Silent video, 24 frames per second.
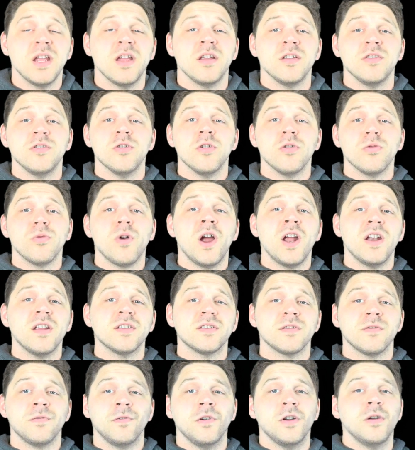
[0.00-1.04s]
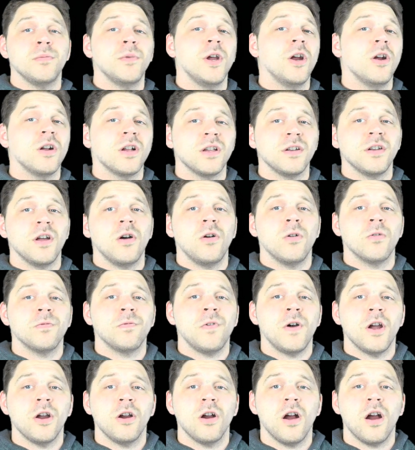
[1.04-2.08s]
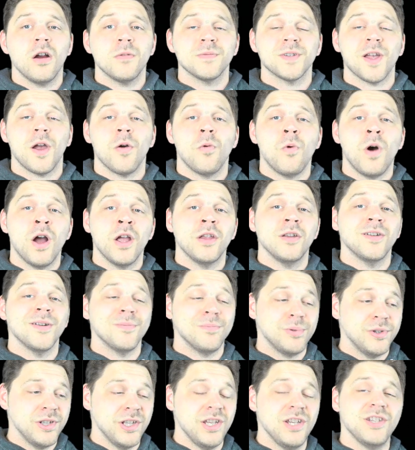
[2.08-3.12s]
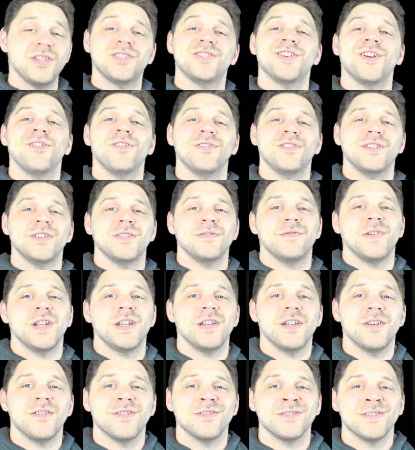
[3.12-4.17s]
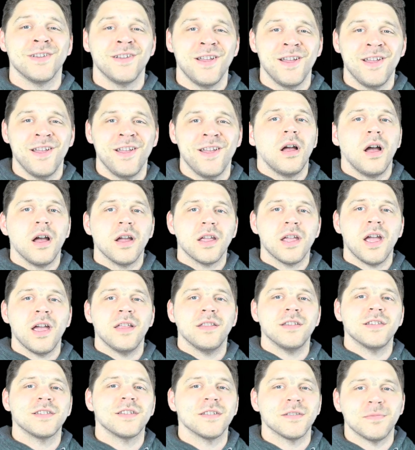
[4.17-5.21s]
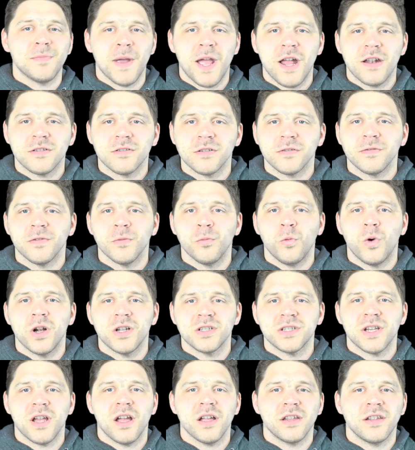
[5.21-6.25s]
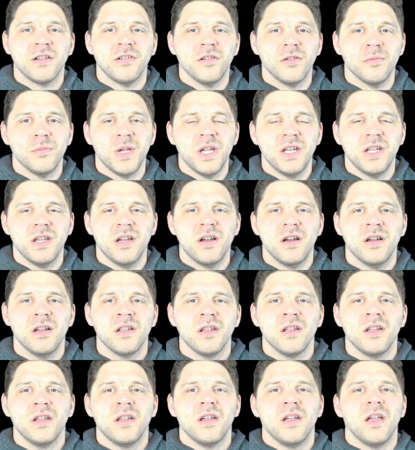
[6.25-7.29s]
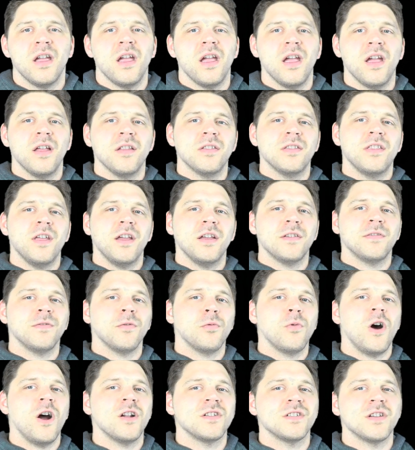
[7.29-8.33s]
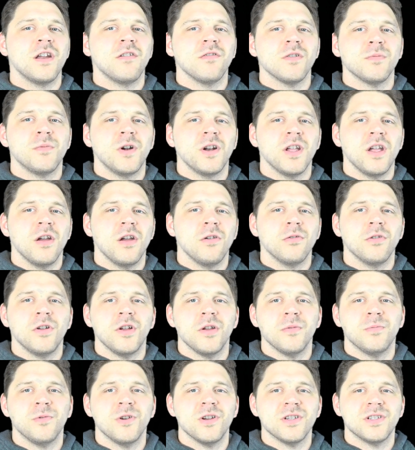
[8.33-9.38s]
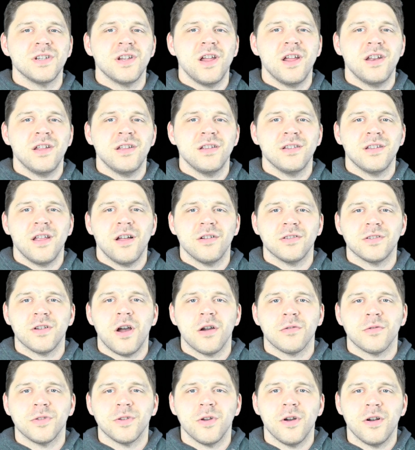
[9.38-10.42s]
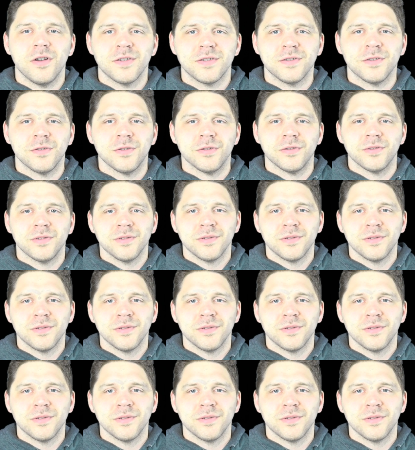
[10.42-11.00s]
and your right as a free American to own firearms, I want you to please share these videos. Again, this is Patrick from One Shot Kill It Media, and thanks for watching everybody. I really appreciate it. I'll talk with you all soon.